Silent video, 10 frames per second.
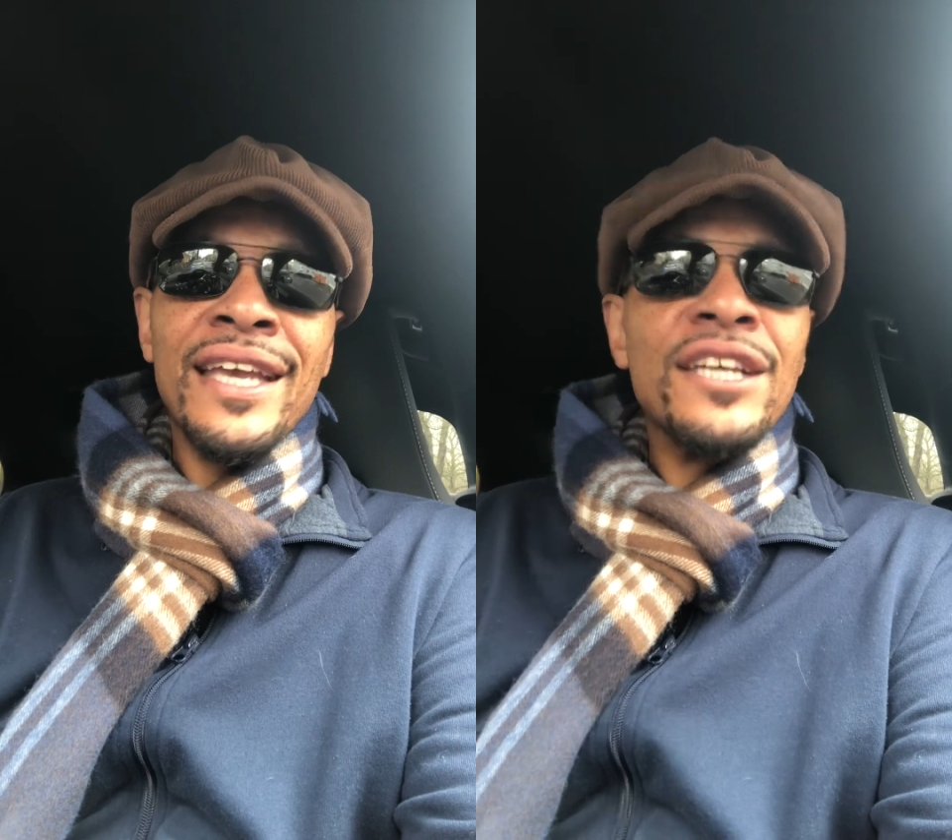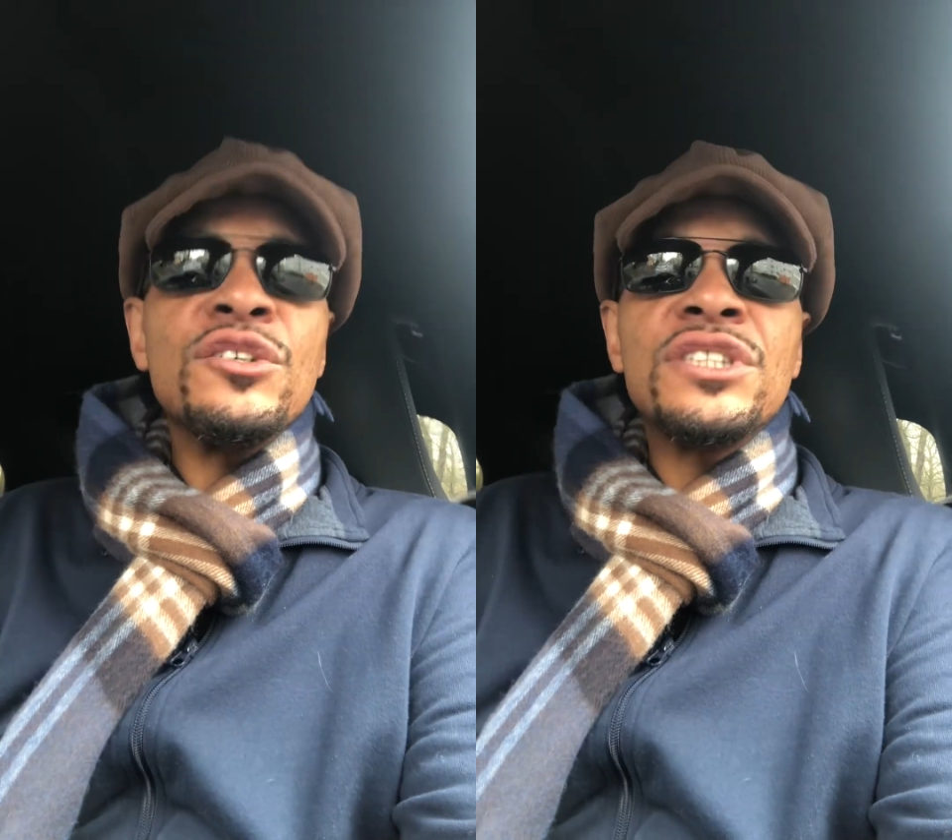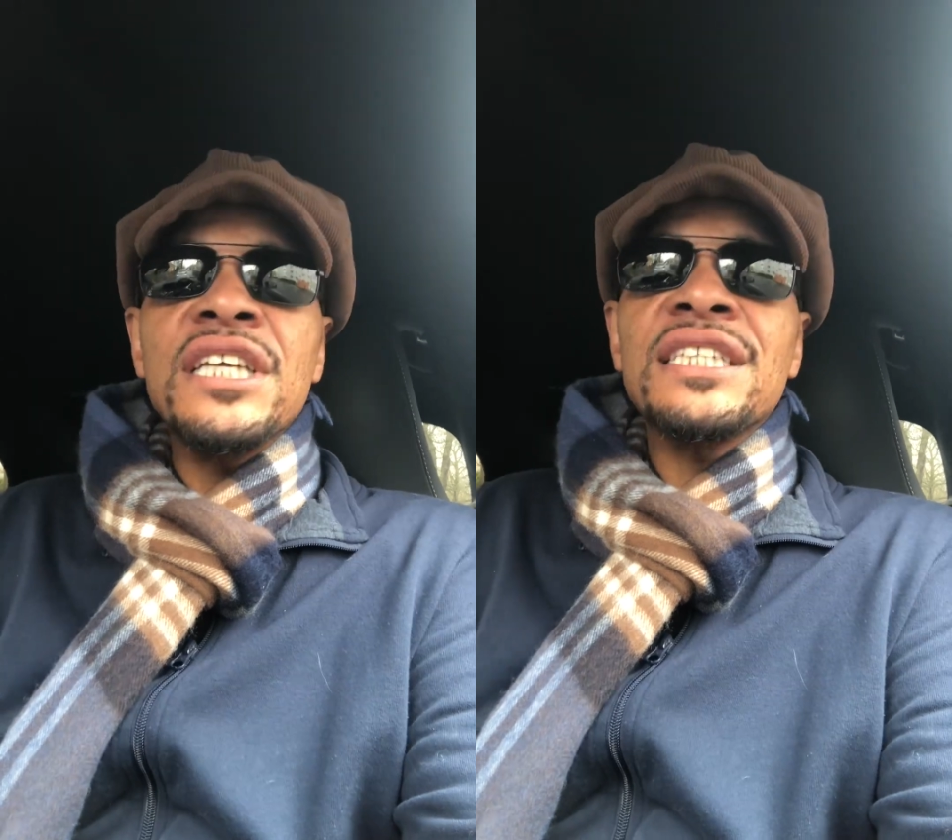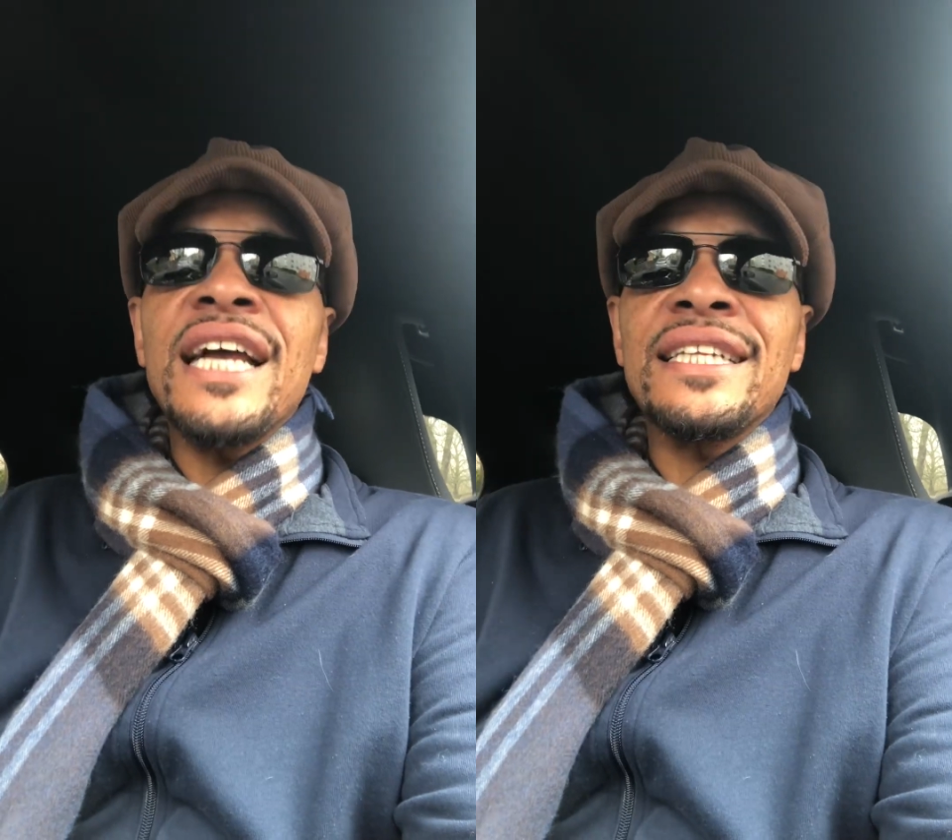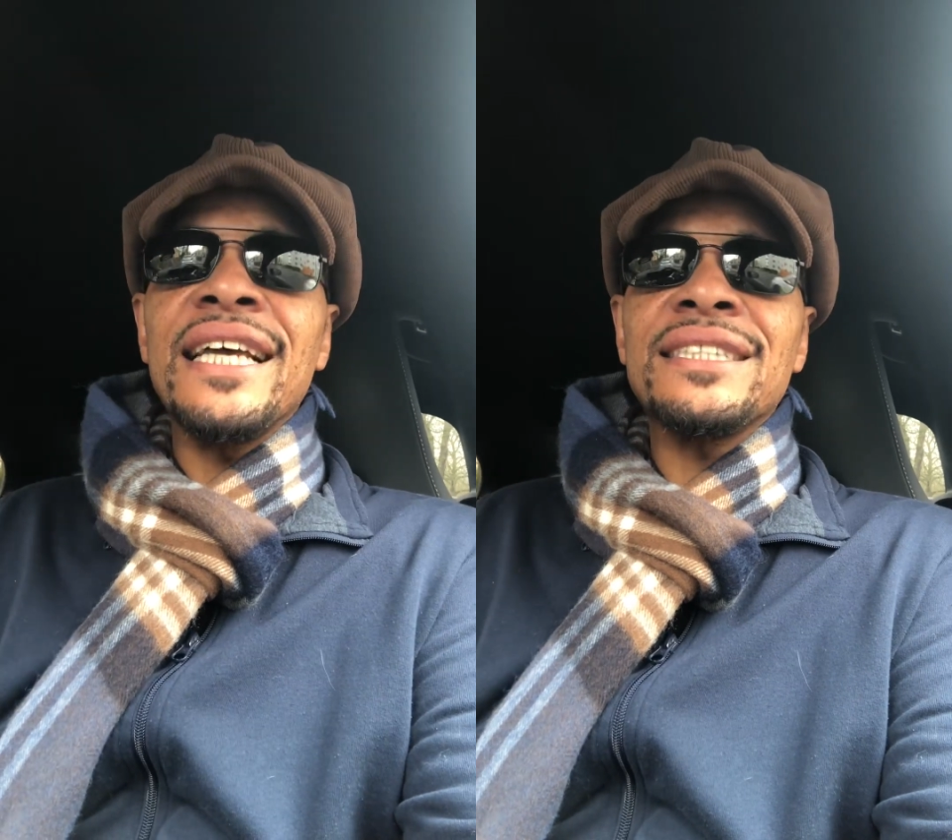You know, it's things
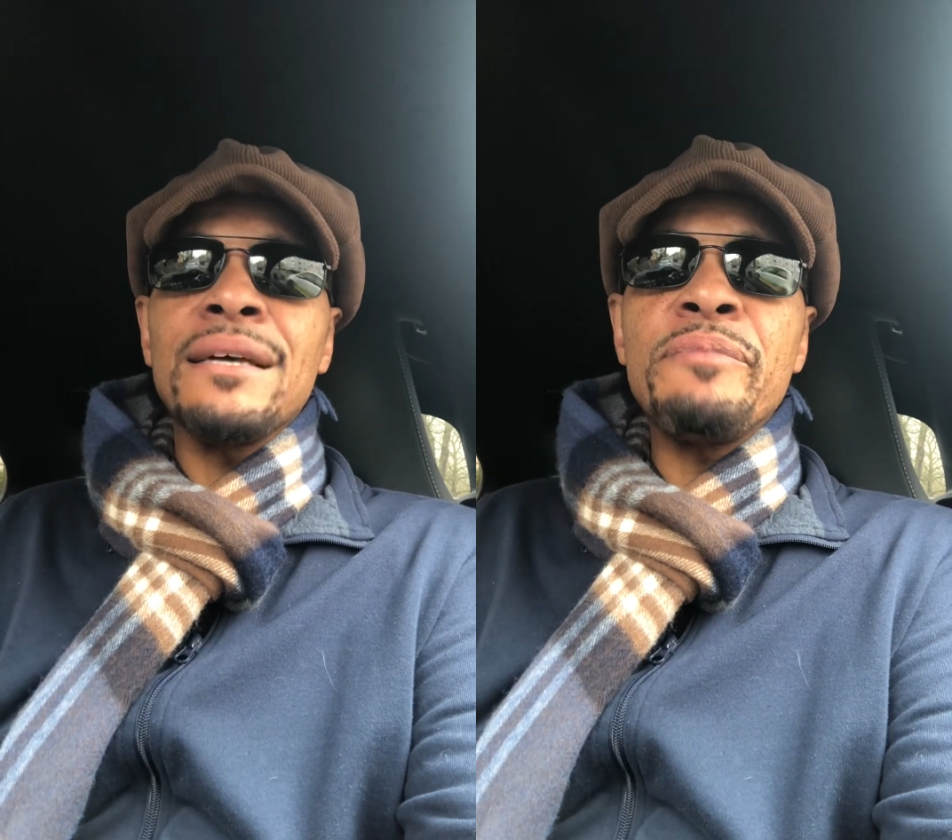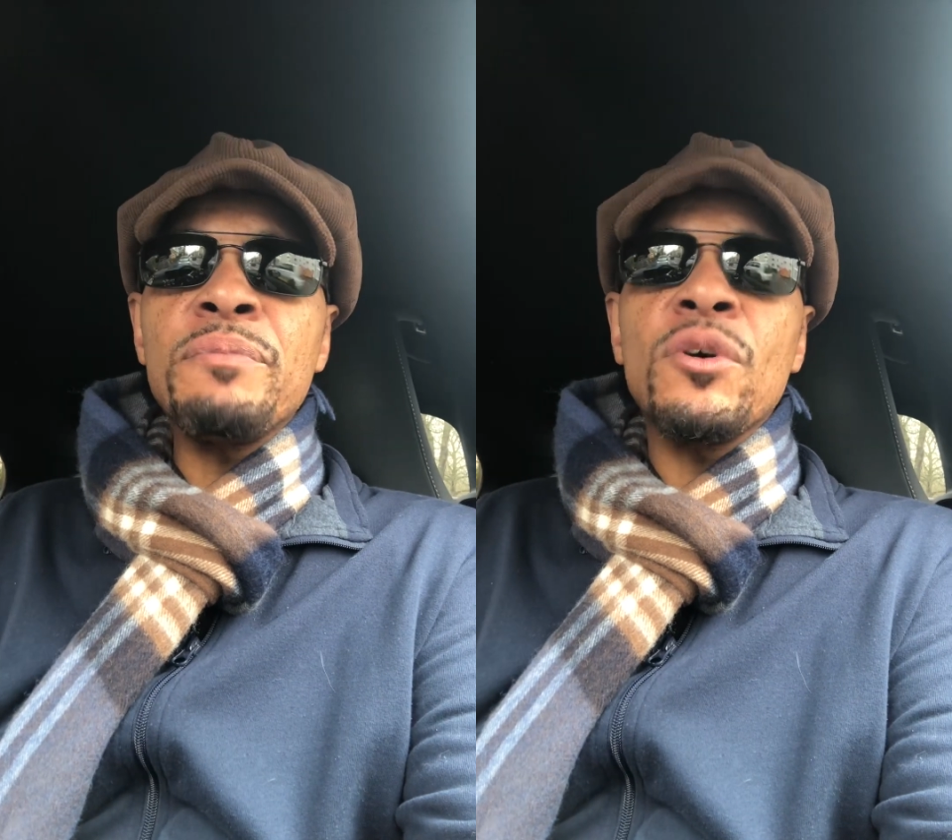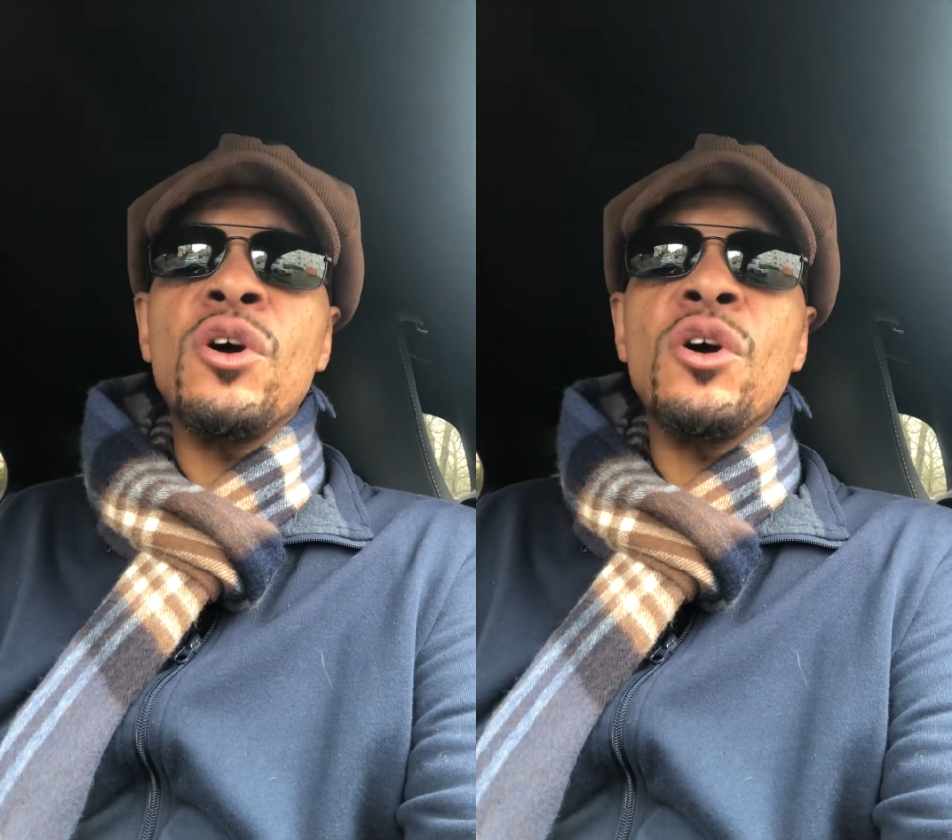like that. Some people